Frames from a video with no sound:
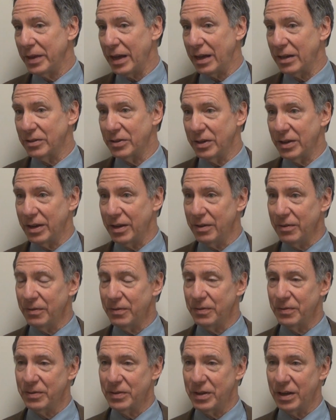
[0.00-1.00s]
And to
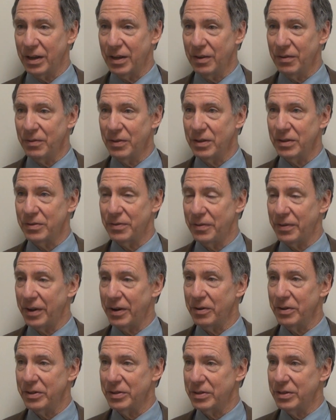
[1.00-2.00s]
give these
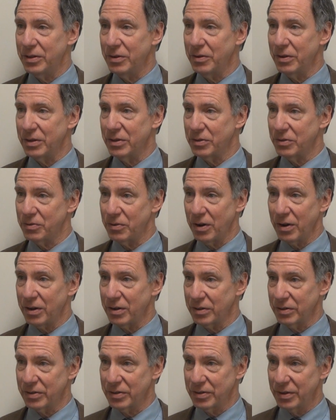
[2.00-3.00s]
very serious
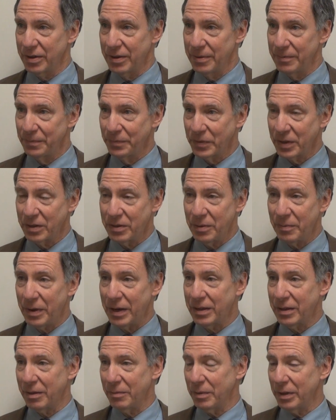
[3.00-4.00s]
drugs, to
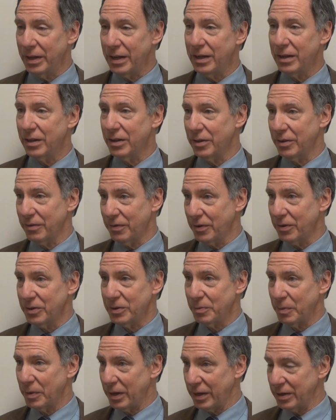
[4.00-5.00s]
make them legal in the
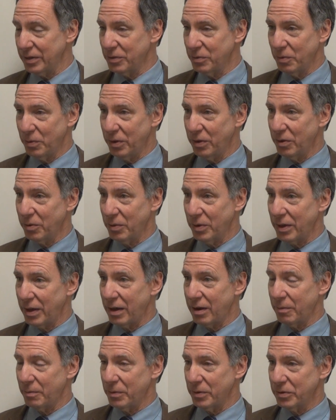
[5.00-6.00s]
first place, with or
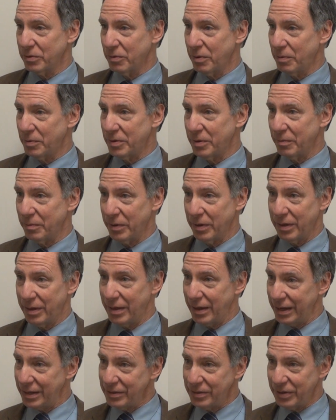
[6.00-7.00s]
without a prescription,
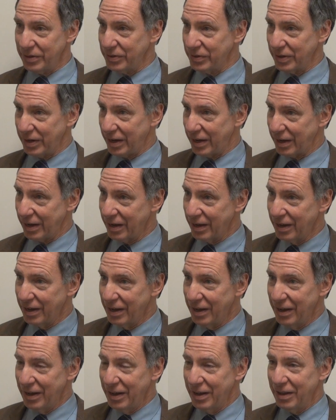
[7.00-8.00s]
but then to say
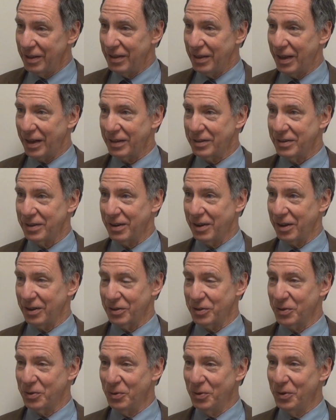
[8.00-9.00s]
that
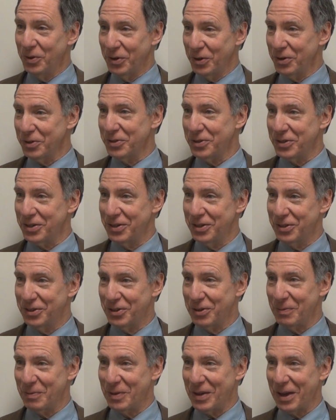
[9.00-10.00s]
a school nurse
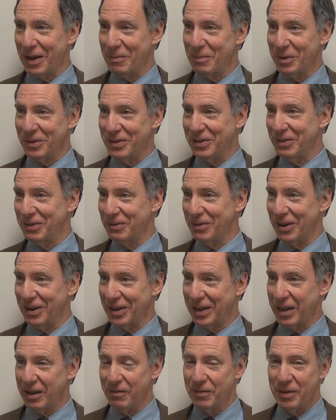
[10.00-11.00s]
should be able
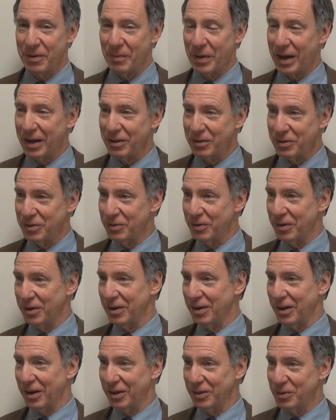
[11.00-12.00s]
to give them out to
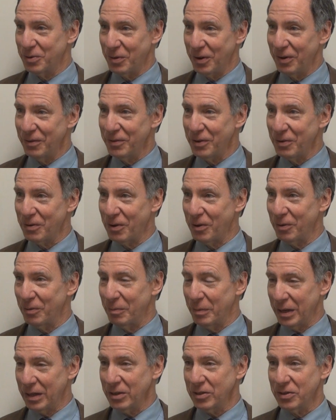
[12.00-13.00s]
a
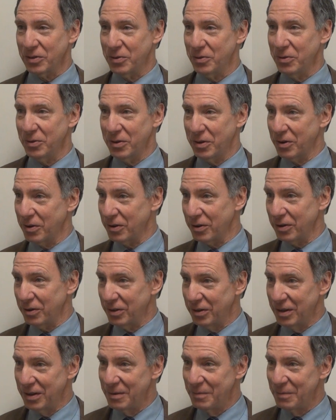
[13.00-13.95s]
12-year-old middle school girl